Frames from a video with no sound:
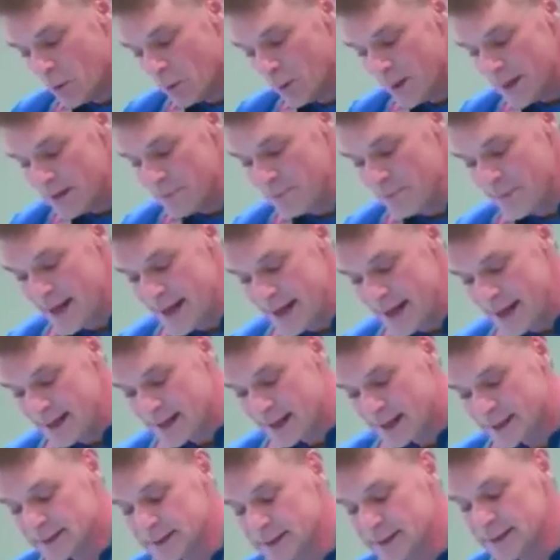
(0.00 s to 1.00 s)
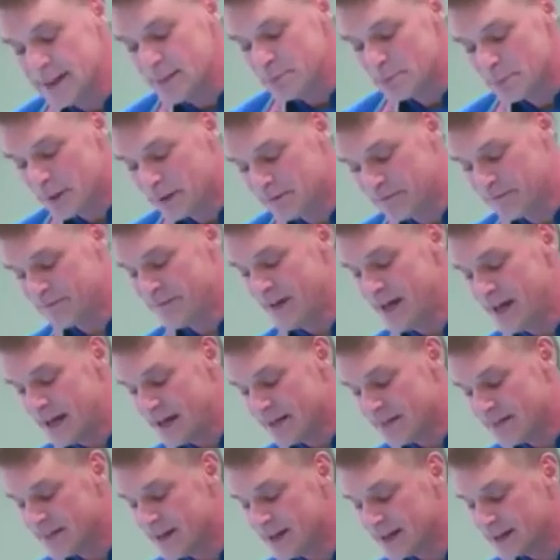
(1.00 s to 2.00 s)
We made a leap of
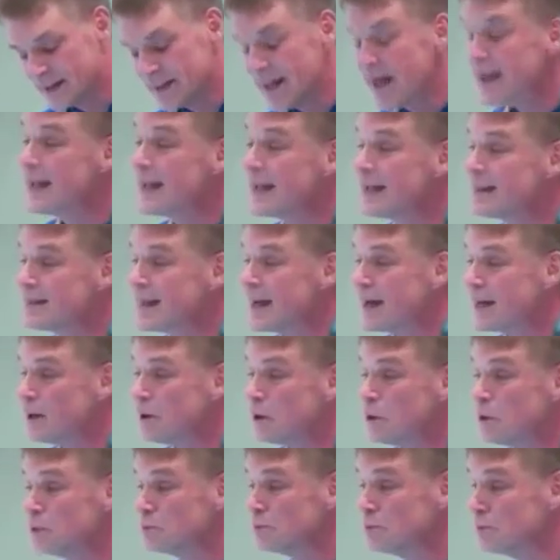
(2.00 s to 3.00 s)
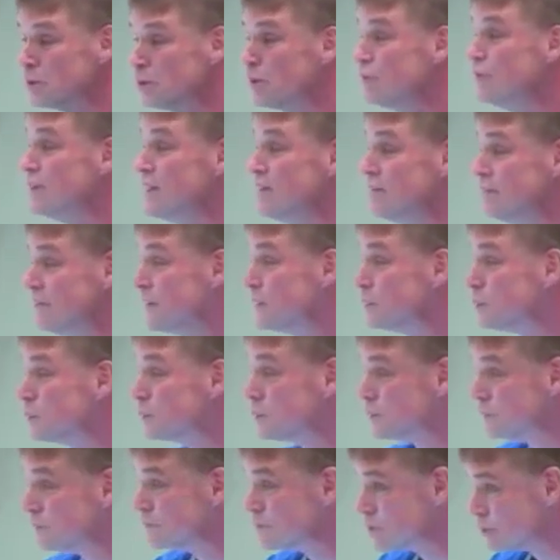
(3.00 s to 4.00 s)
faith that, like in that old movie,
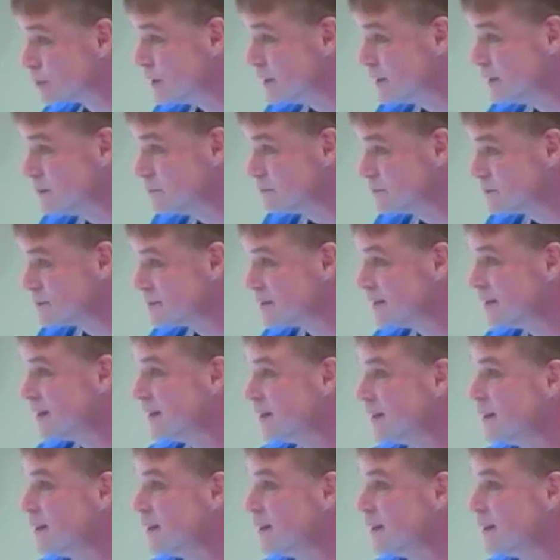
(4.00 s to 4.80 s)
Field of Dreams,